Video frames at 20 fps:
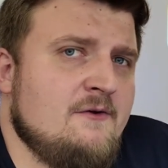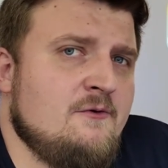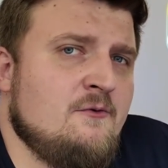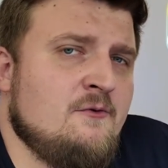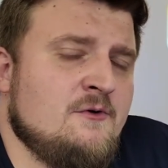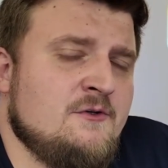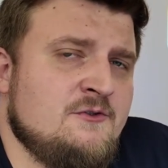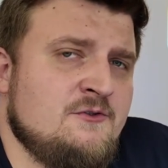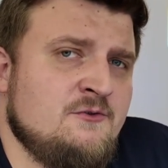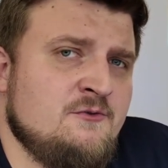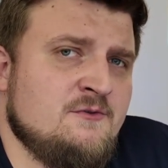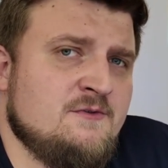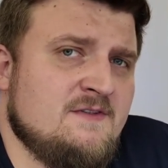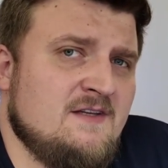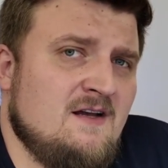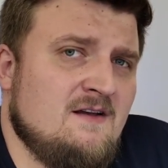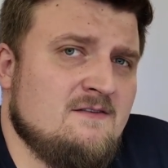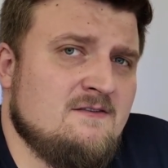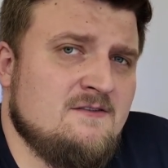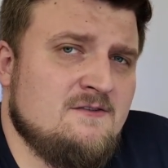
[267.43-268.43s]
or
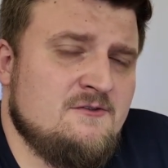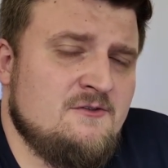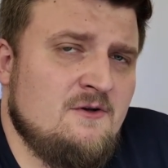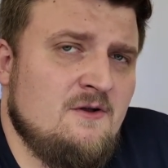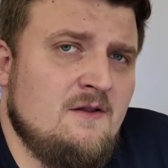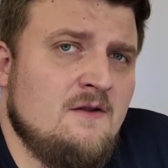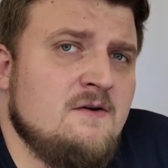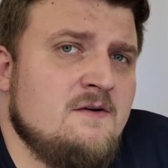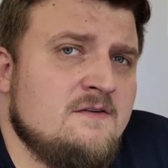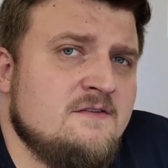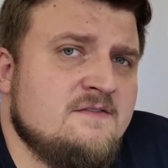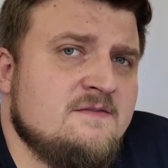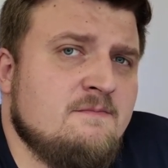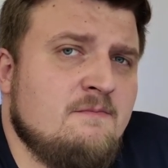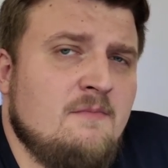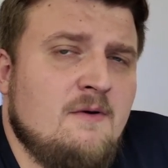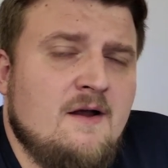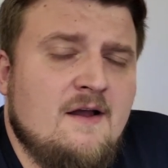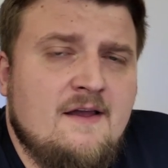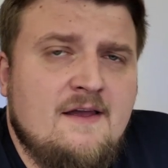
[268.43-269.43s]
$2,000
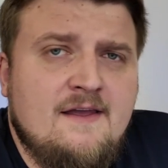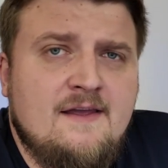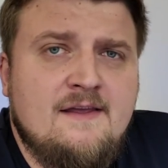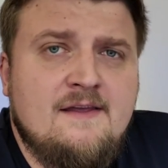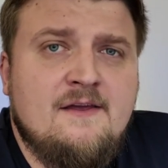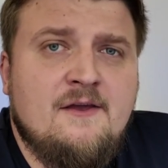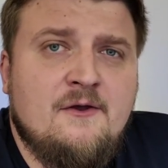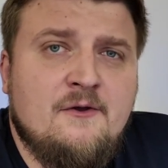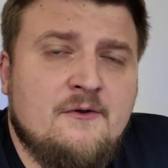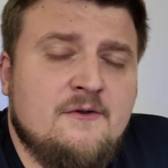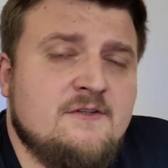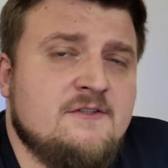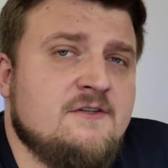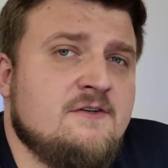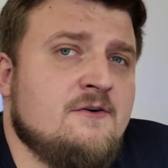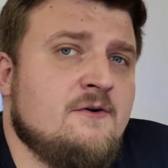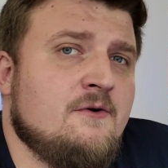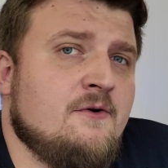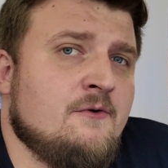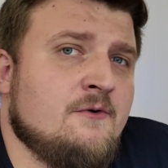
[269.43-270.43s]
buying
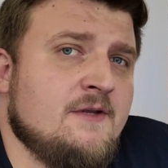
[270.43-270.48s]
Hyundai or